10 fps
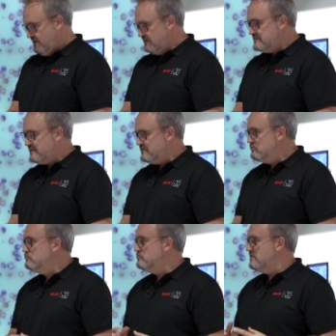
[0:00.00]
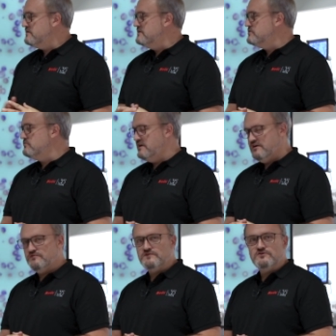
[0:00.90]
is that you do not need to
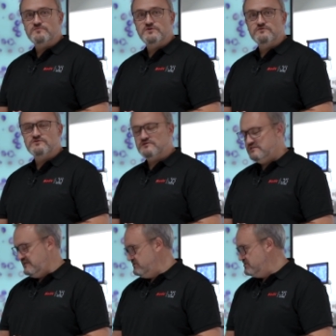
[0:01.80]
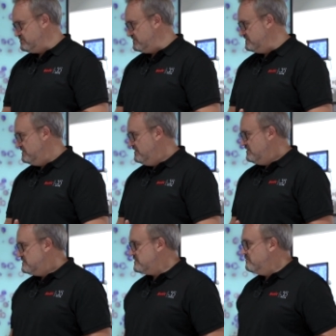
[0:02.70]
have a computer attached to it.
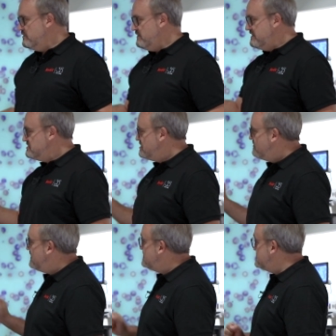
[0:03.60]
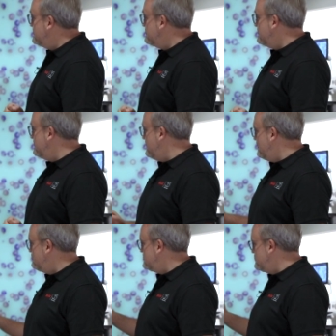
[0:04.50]
So with the HDMI signal
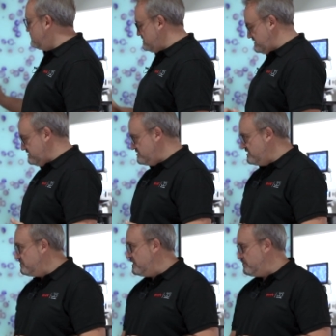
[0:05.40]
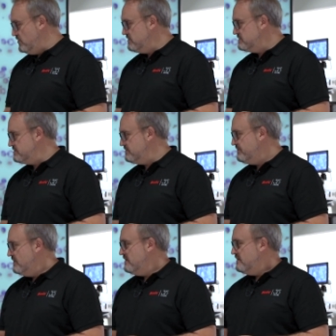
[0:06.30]
out to this HDMI monitor,
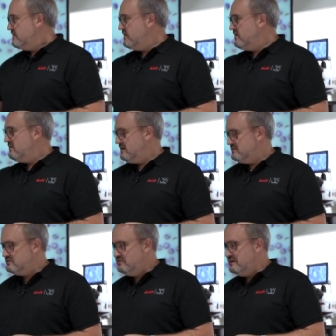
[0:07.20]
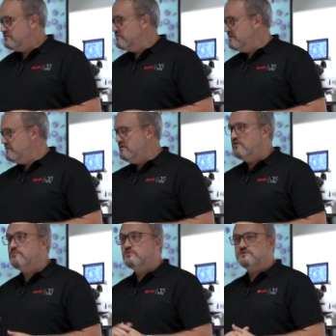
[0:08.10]
uh, together with the
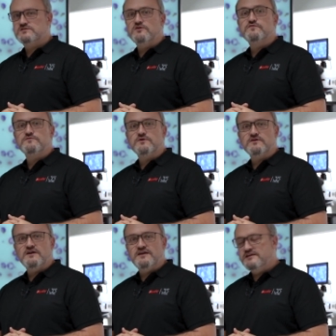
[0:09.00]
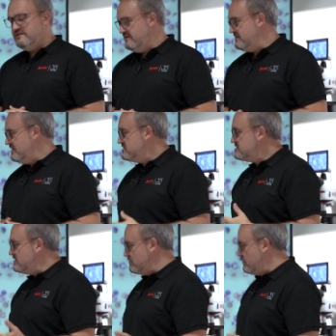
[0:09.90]
onboard software, I can then
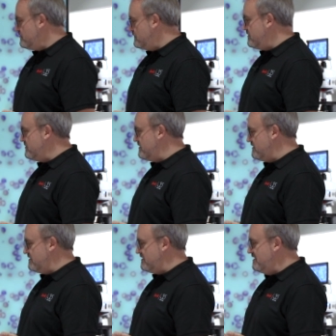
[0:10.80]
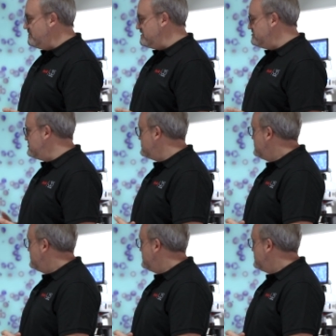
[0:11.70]
actually learn from the image.